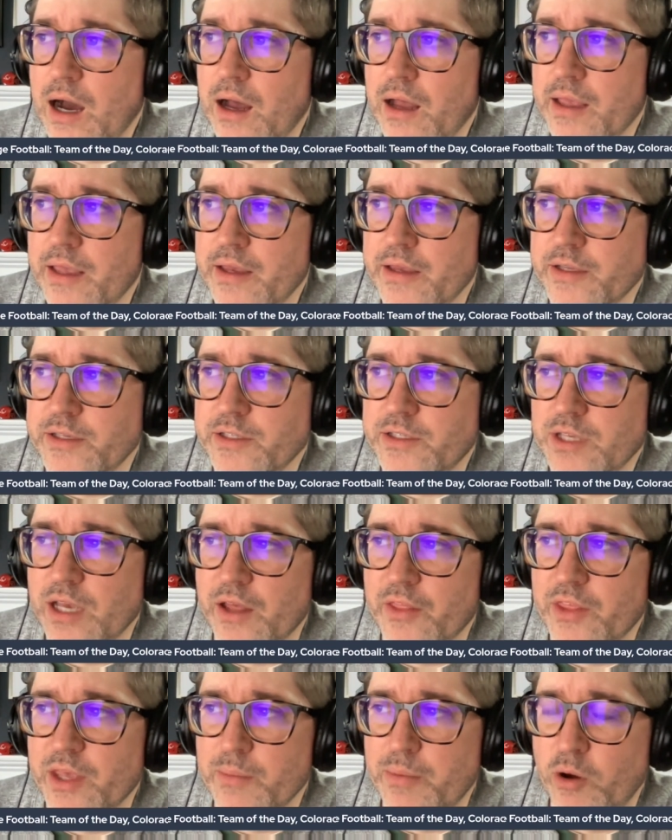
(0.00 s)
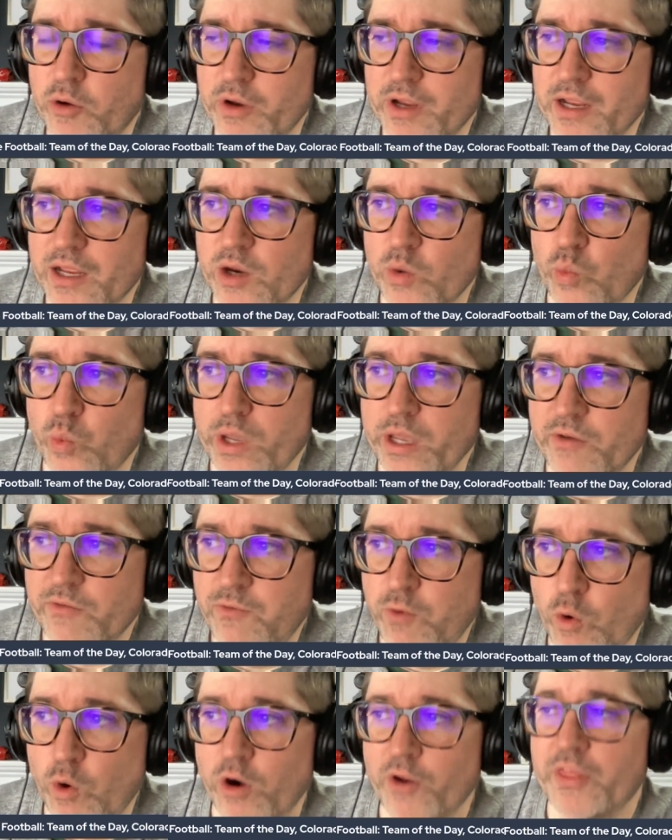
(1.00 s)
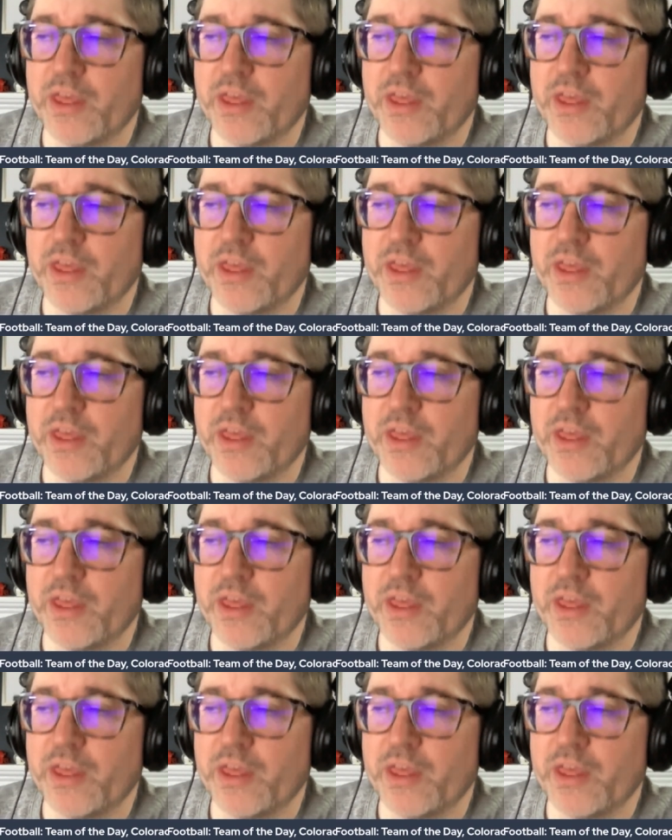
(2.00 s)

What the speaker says: is the opponent in week four.